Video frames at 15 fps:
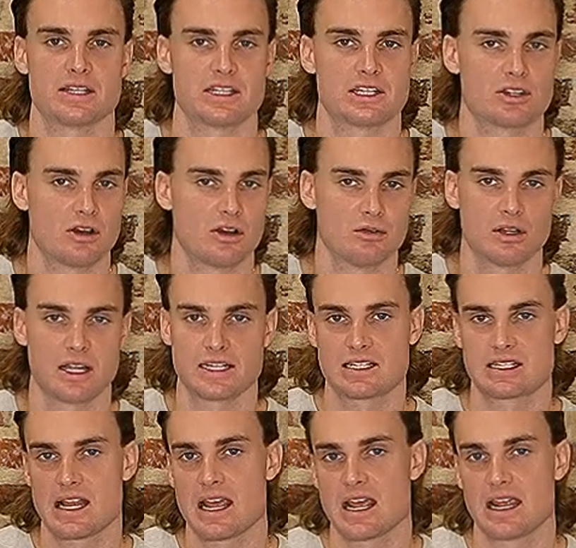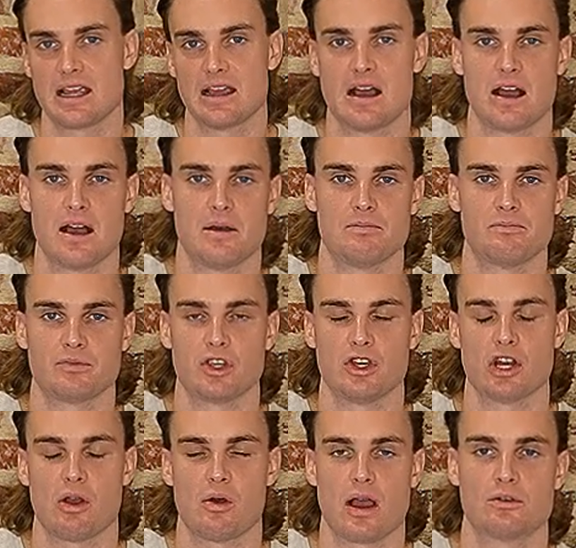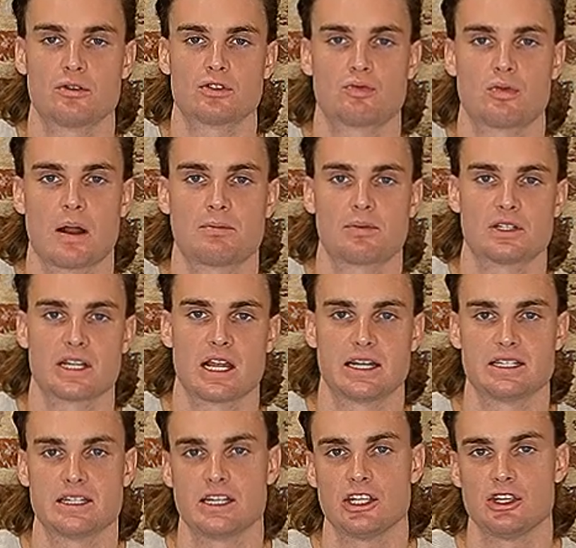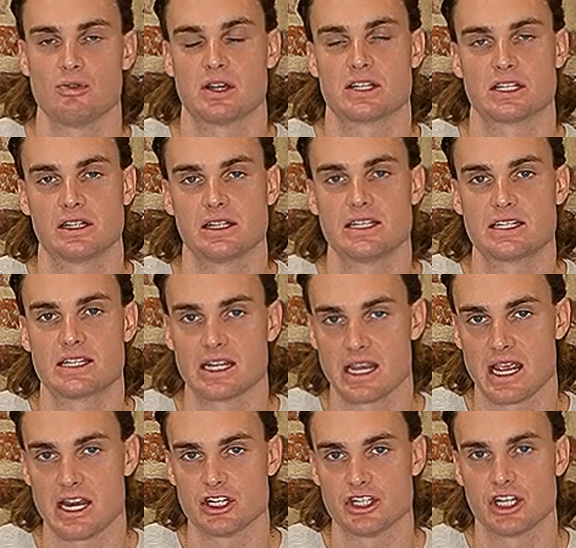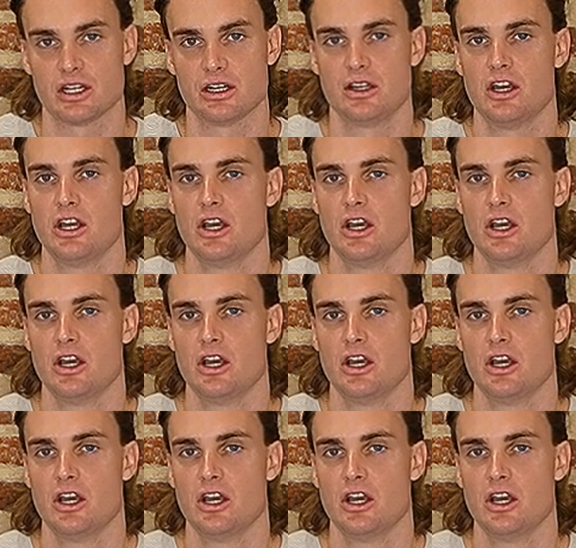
so let's say I was representing you as a listing agent,